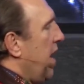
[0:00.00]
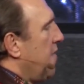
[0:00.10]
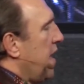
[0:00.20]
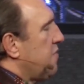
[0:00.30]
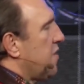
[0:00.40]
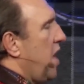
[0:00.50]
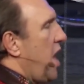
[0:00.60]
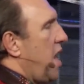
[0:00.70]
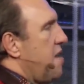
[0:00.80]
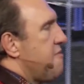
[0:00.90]
That's
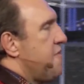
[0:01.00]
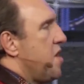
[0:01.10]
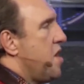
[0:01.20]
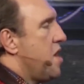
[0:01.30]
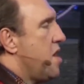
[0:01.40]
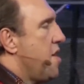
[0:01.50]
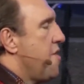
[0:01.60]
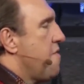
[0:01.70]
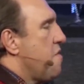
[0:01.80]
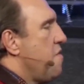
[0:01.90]
life.
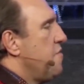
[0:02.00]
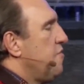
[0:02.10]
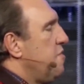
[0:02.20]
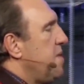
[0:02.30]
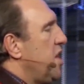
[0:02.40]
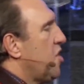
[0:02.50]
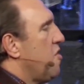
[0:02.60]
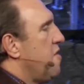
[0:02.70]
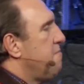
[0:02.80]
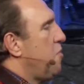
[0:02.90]
Throws you many
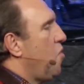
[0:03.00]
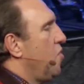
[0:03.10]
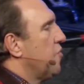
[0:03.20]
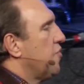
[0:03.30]
curveballs.